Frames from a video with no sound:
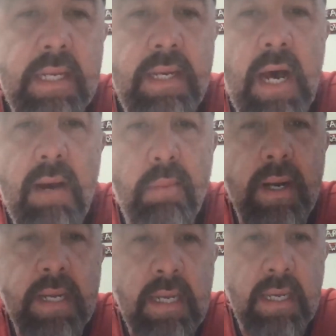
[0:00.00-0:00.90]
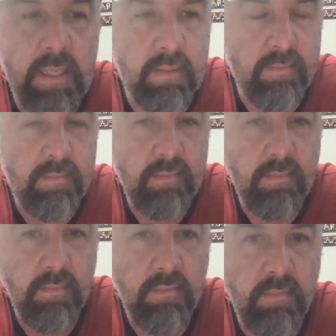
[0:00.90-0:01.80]
not bring in.
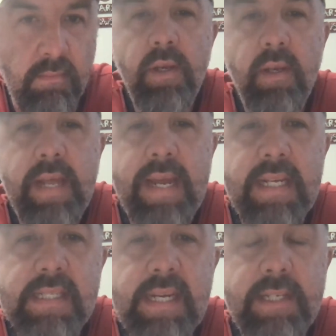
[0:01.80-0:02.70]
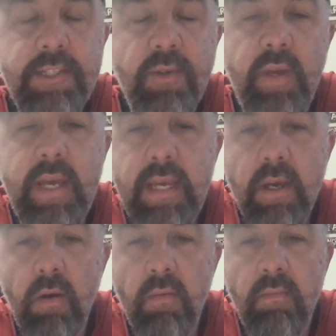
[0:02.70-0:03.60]
They said to
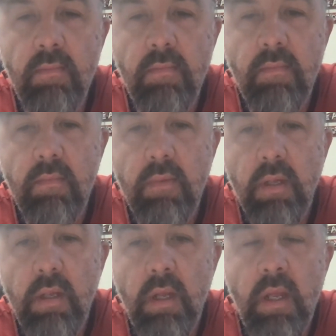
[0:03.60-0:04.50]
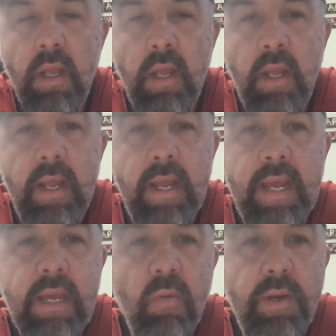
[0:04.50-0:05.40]
him he
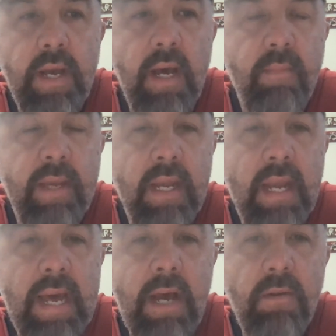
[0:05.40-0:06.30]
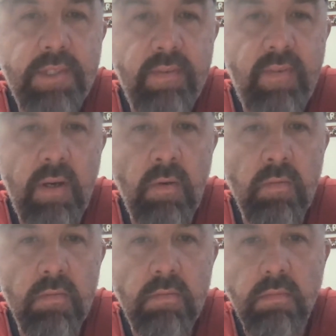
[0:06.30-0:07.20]
would not be allowed to vote
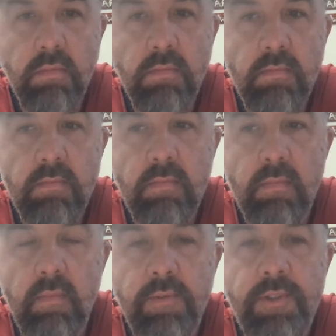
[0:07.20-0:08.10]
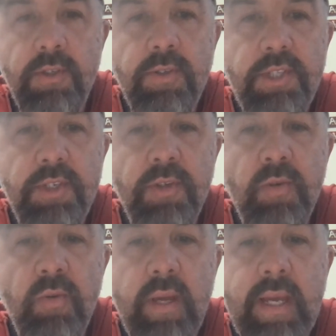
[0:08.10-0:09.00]
due
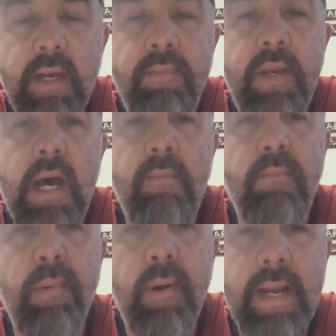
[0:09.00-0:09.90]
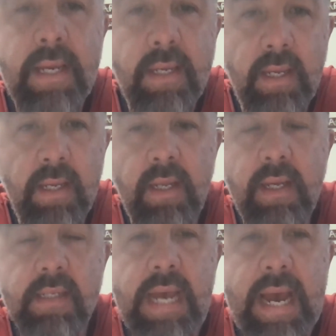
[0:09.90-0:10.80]
to him not bringing
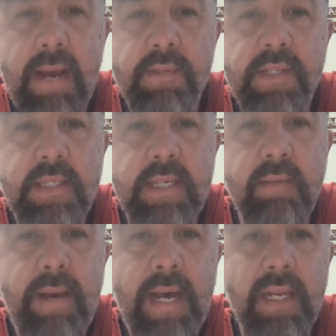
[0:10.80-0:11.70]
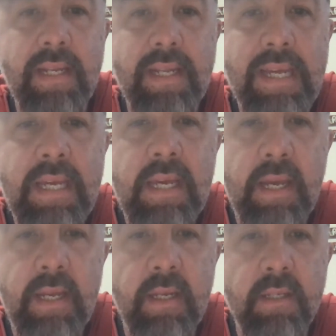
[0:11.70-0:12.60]
his absentee ballot
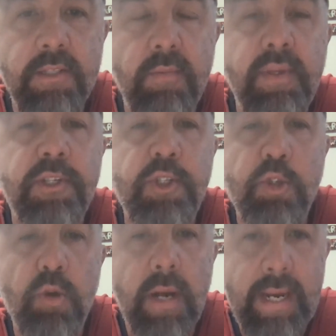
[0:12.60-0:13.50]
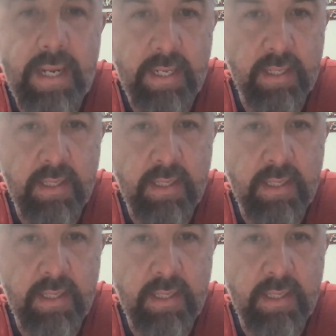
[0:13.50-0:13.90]
in to be shredded.